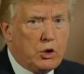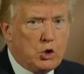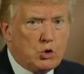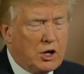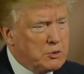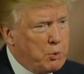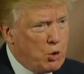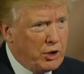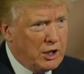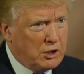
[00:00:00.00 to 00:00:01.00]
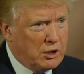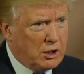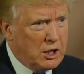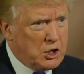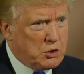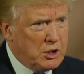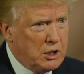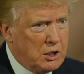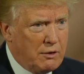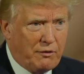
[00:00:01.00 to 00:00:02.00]
The drugs pouring into the
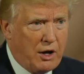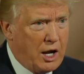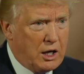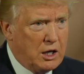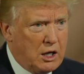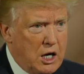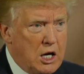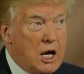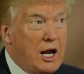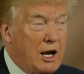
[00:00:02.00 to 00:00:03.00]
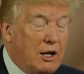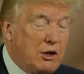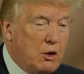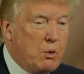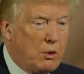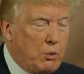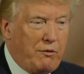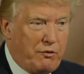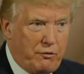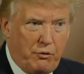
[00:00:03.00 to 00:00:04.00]
country have gotten, and I tell you what,
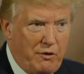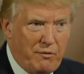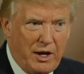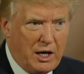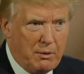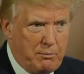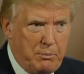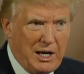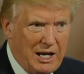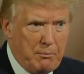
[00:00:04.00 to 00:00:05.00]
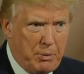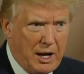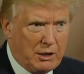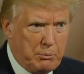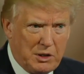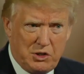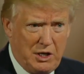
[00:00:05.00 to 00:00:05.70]
we've made a big impact, but